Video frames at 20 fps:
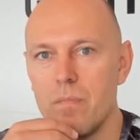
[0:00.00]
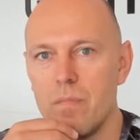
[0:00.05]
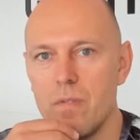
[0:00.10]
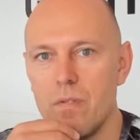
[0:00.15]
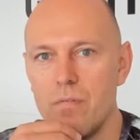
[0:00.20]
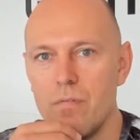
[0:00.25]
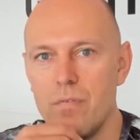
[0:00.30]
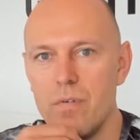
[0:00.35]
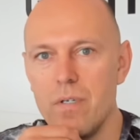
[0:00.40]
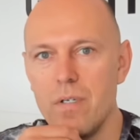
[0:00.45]
the
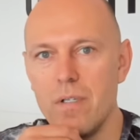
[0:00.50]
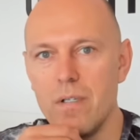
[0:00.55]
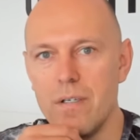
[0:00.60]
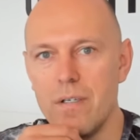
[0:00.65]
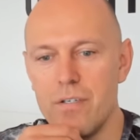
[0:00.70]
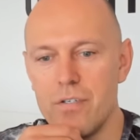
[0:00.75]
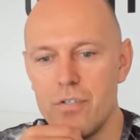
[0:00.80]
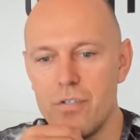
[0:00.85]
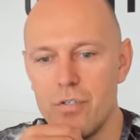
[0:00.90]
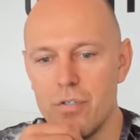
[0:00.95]
real
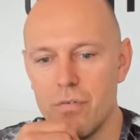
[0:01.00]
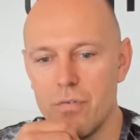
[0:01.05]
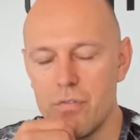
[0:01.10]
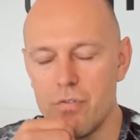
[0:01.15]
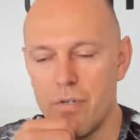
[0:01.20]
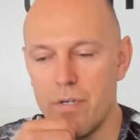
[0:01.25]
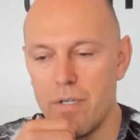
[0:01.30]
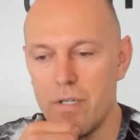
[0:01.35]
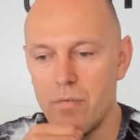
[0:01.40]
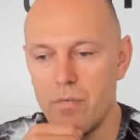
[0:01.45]
issue of
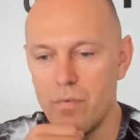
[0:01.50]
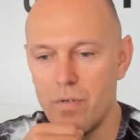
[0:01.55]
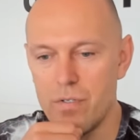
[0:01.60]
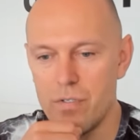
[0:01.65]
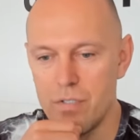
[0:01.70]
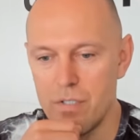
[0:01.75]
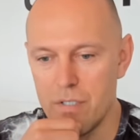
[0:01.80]
trading, which